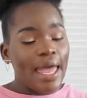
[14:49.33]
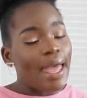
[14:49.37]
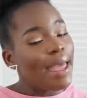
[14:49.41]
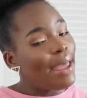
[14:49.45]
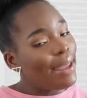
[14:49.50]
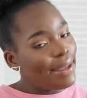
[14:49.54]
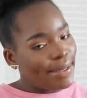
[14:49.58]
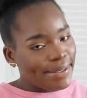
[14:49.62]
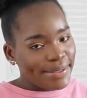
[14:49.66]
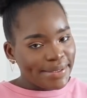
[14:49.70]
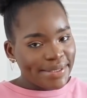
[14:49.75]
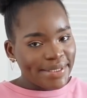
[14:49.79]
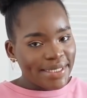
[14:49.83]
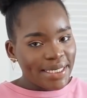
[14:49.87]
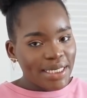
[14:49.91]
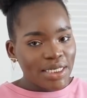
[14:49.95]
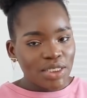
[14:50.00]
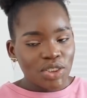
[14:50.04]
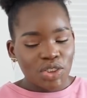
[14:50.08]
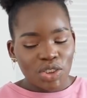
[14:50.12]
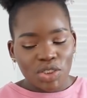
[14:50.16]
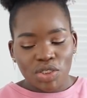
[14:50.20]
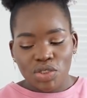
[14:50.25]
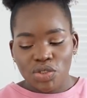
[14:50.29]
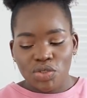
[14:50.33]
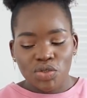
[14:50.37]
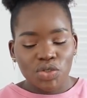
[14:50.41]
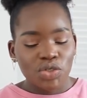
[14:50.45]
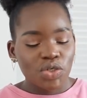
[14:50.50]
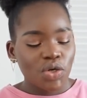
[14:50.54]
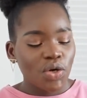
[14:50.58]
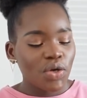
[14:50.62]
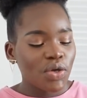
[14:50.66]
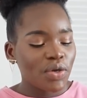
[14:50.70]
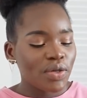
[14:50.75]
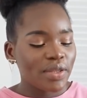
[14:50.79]
And just to
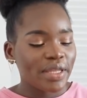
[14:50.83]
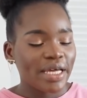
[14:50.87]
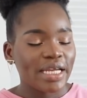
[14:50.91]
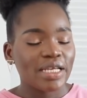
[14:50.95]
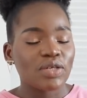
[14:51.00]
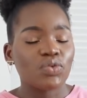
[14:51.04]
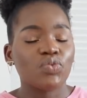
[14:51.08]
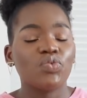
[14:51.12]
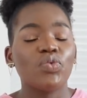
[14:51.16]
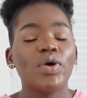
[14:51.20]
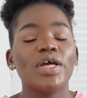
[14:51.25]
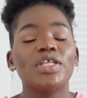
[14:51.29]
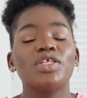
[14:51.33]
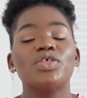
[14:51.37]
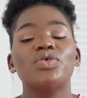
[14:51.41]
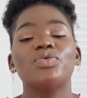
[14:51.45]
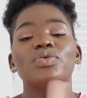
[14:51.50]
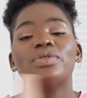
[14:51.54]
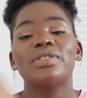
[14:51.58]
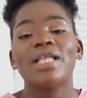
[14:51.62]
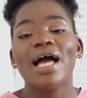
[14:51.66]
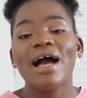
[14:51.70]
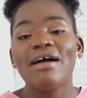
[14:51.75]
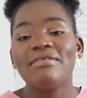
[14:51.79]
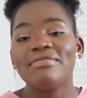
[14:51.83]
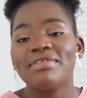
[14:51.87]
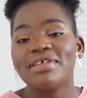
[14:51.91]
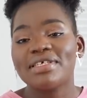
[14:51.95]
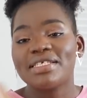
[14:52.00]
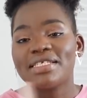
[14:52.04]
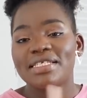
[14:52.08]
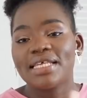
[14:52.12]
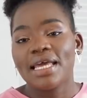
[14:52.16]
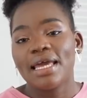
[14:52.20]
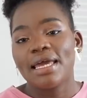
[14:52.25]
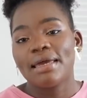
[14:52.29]
show you that when you love
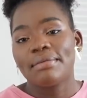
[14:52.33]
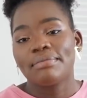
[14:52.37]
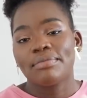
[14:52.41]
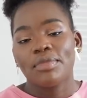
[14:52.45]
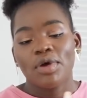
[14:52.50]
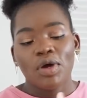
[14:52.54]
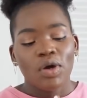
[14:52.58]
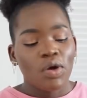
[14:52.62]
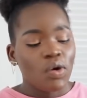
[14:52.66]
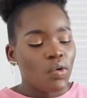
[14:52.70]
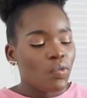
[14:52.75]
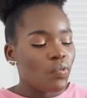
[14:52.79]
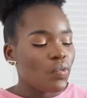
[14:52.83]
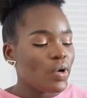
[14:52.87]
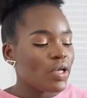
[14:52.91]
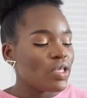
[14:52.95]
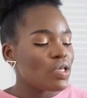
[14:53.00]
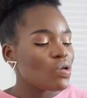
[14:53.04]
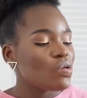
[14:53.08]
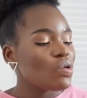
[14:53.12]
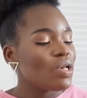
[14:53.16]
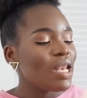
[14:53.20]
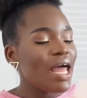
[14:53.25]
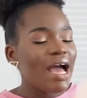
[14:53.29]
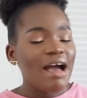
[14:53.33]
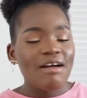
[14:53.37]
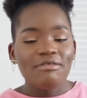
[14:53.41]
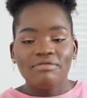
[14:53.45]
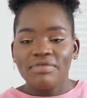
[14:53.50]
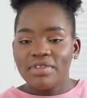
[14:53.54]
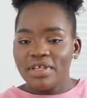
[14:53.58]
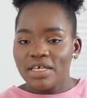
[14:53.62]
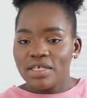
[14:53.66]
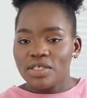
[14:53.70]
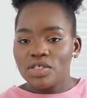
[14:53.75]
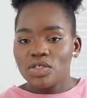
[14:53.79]
this,
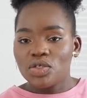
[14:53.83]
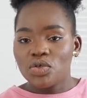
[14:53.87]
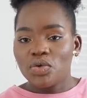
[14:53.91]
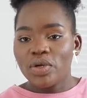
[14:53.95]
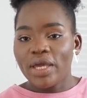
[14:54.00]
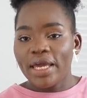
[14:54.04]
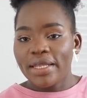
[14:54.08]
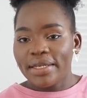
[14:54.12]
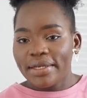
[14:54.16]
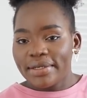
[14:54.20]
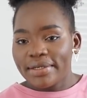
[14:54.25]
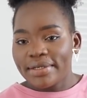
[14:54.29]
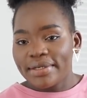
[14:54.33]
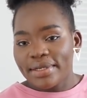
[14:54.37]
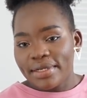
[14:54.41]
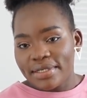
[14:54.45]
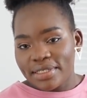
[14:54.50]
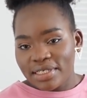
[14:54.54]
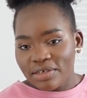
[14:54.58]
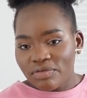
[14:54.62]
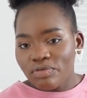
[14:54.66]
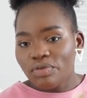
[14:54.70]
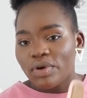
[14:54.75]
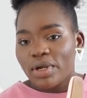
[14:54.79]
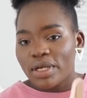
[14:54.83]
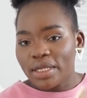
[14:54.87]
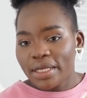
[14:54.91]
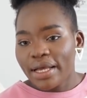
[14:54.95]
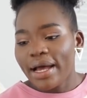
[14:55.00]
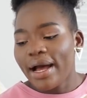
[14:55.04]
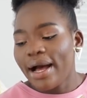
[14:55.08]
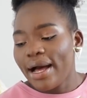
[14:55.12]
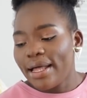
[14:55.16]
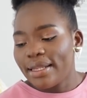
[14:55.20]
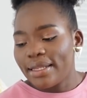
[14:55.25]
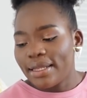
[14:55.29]
you get it in a different
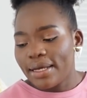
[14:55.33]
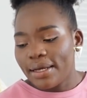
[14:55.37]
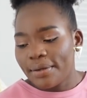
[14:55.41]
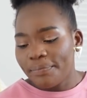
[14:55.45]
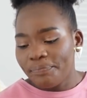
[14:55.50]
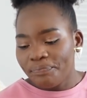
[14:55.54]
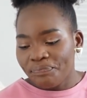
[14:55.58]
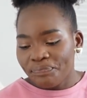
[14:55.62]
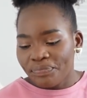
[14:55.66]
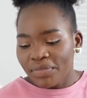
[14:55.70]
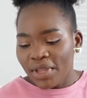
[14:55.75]
color.